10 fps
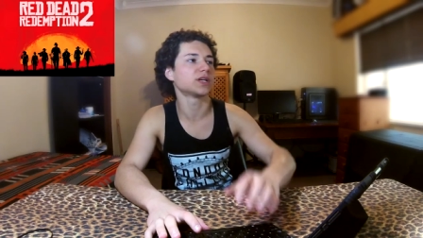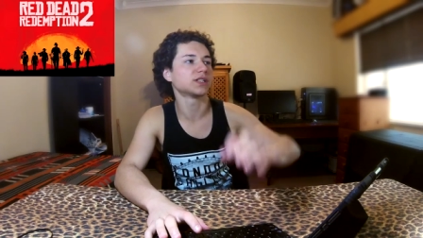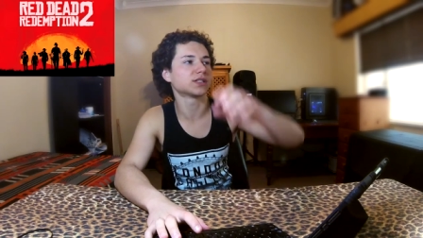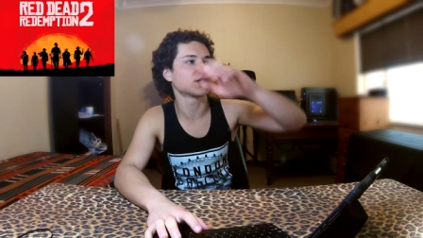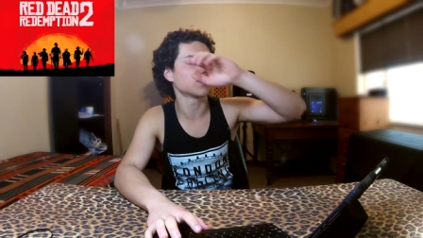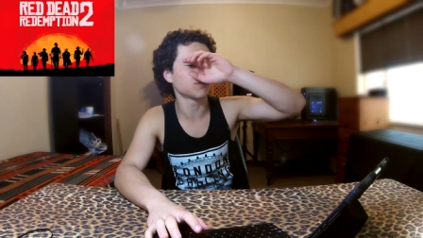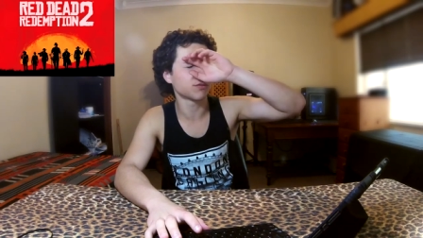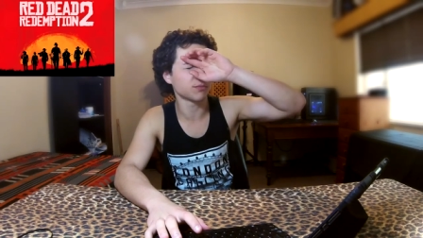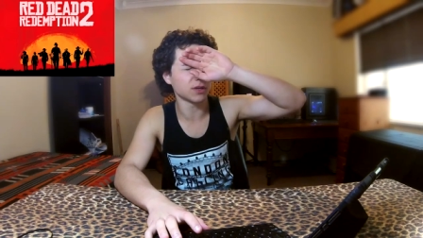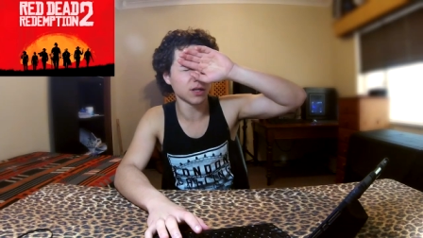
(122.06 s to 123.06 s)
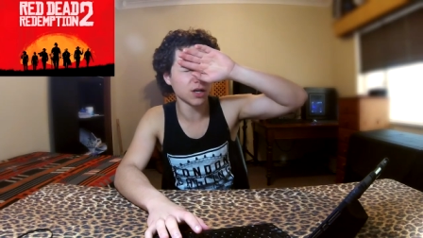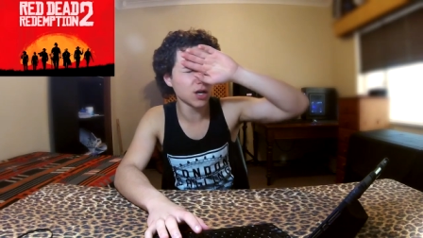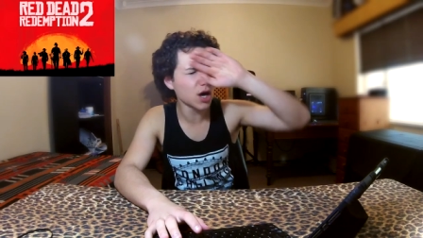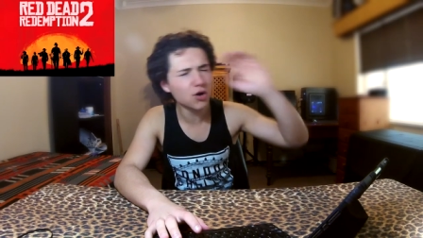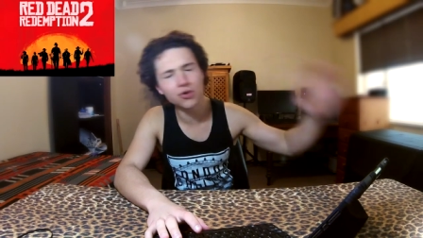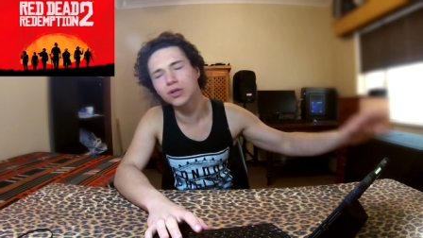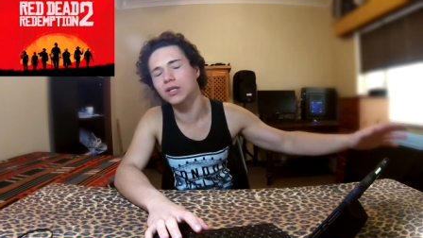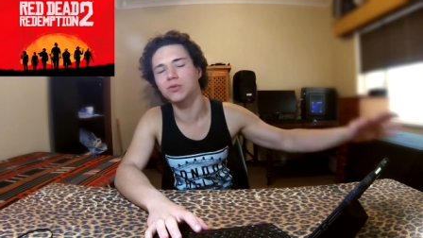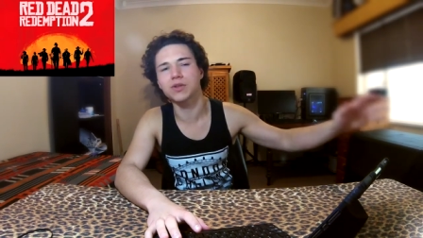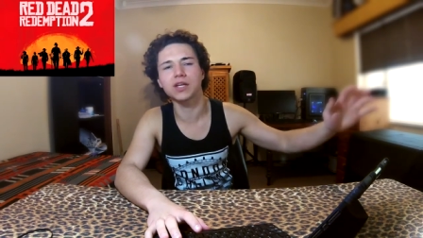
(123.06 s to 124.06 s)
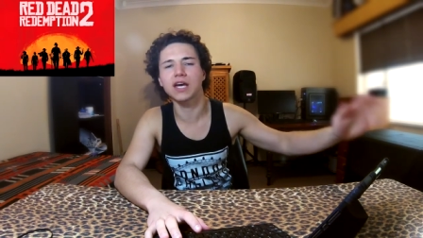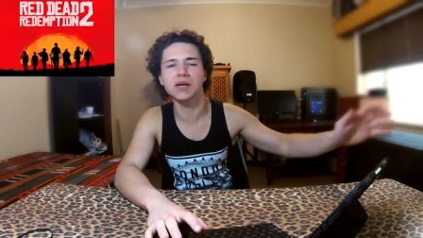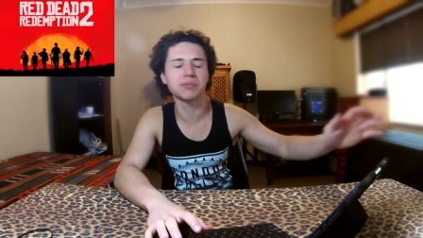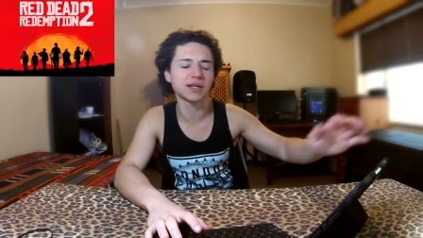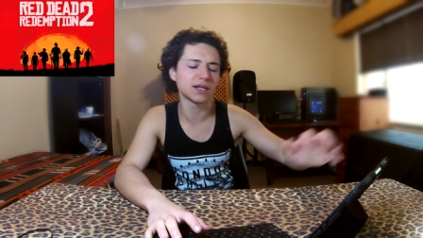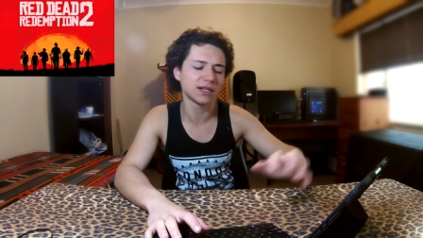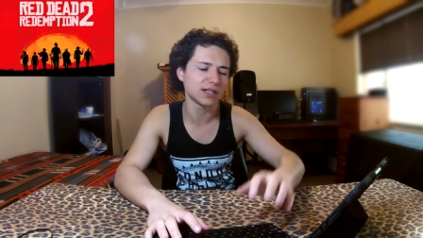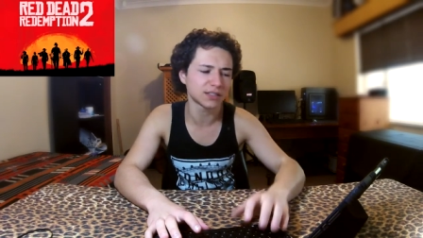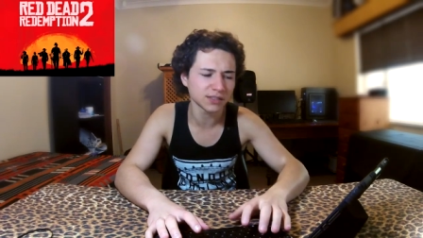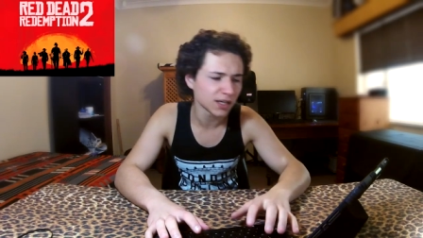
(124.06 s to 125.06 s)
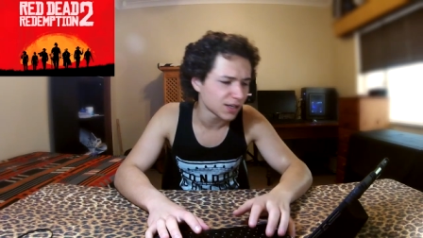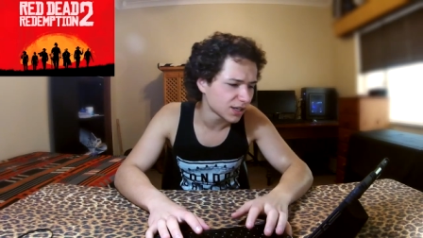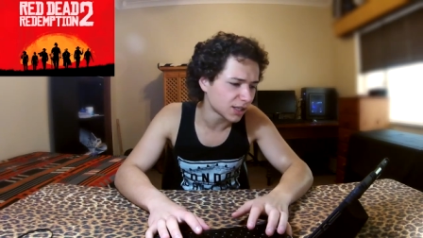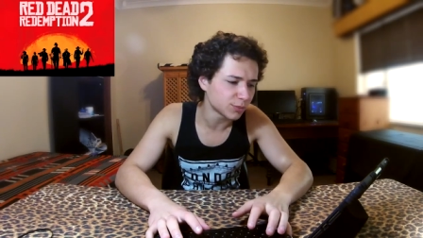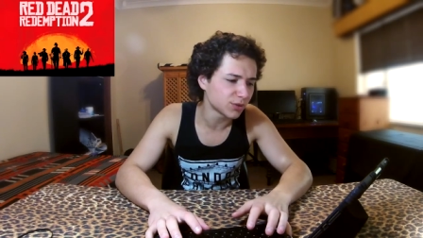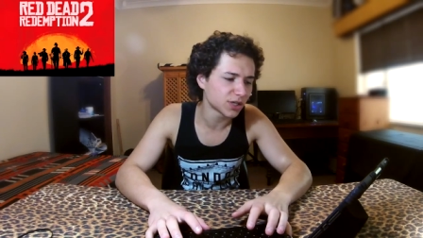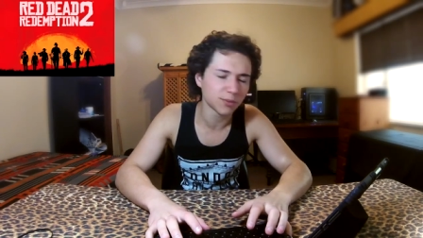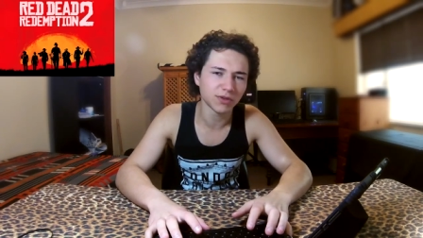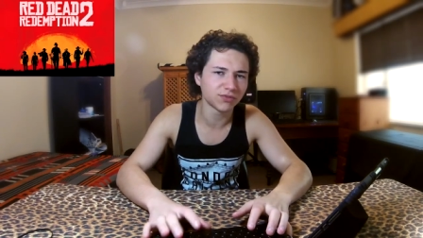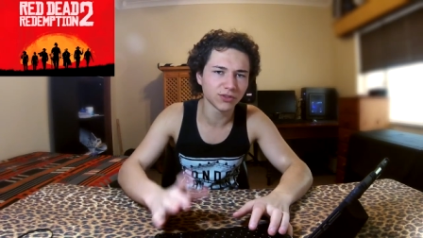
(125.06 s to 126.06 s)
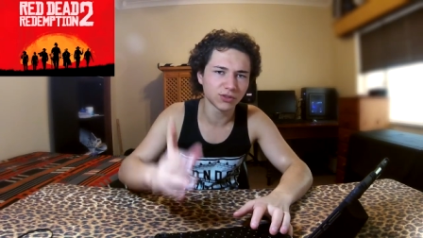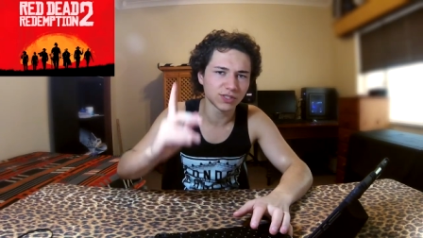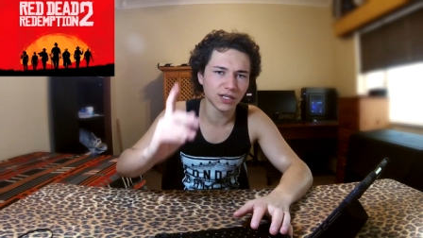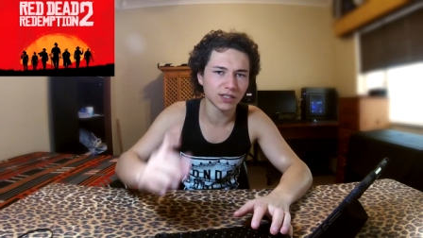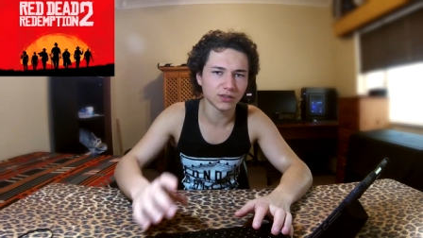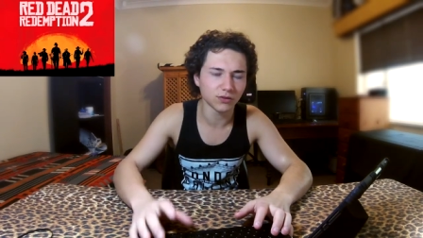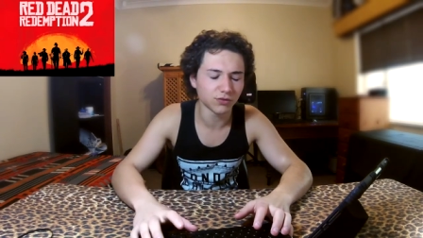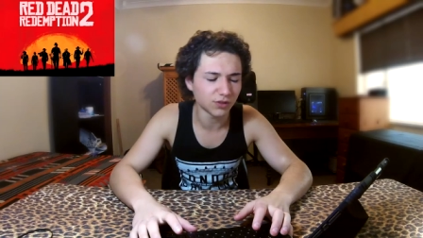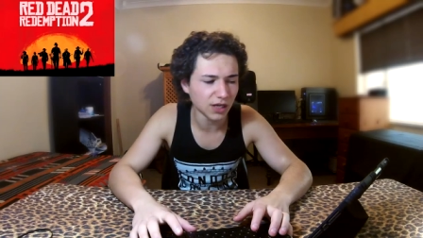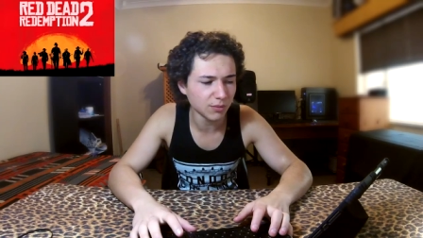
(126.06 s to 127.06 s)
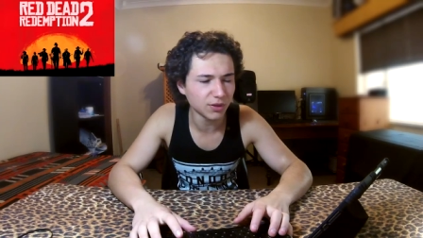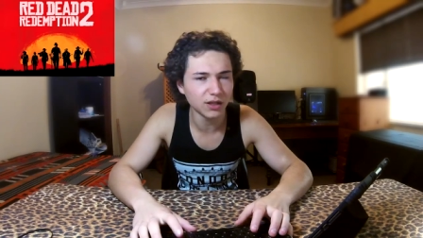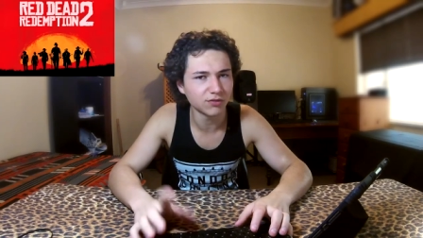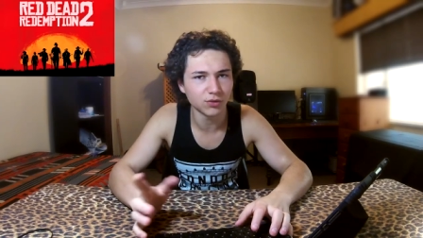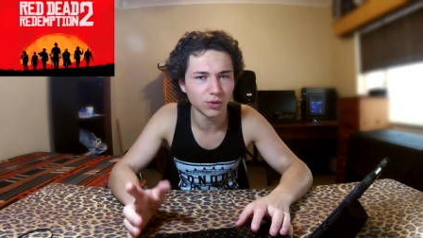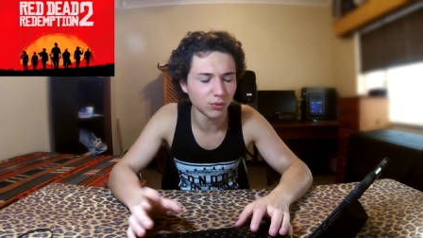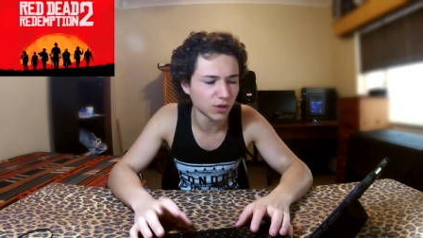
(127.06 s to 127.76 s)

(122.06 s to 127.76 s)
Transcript: is loaded with gameplay leaks. I'll put up a few seconds of gameplay if you want to